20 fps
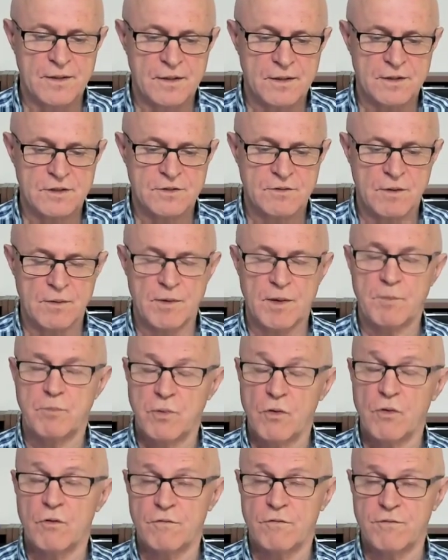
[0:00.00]
extremely
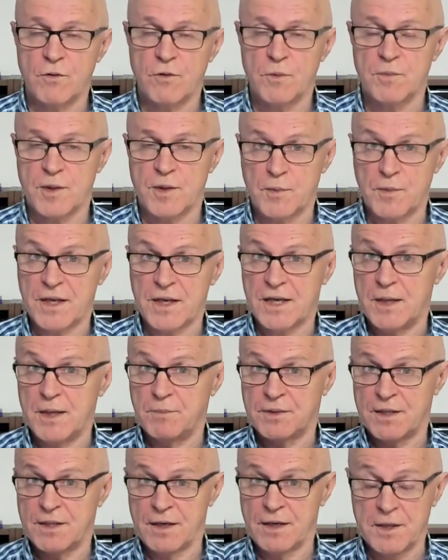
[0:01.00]
poor form of them to
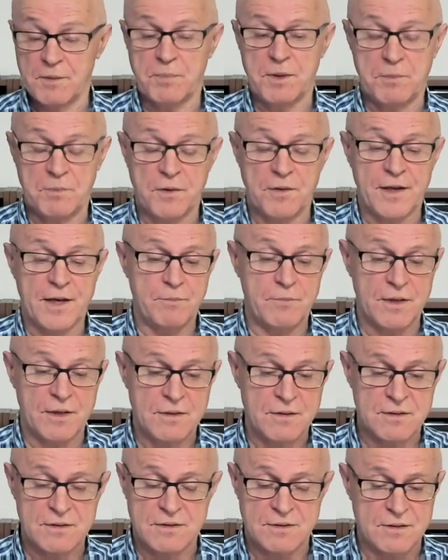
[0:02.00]
keep telling people that,
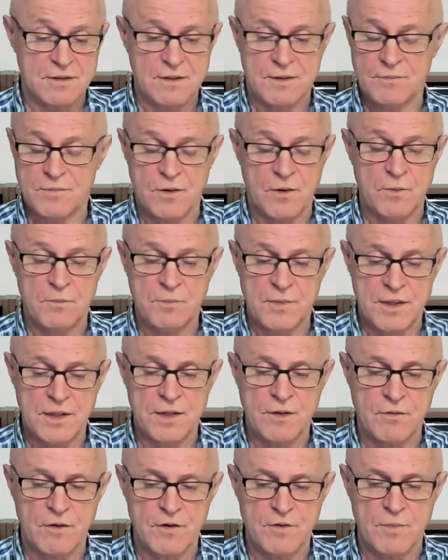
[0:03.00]
because there are many
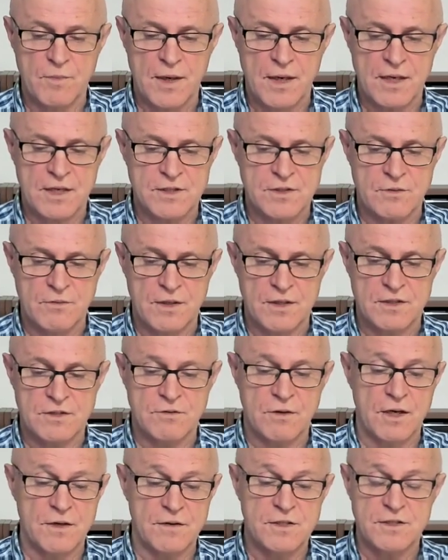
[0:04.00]
growth markets around
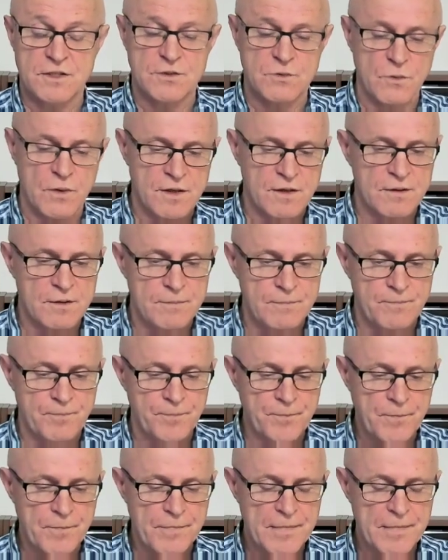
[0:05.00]
Australia. This is one of them.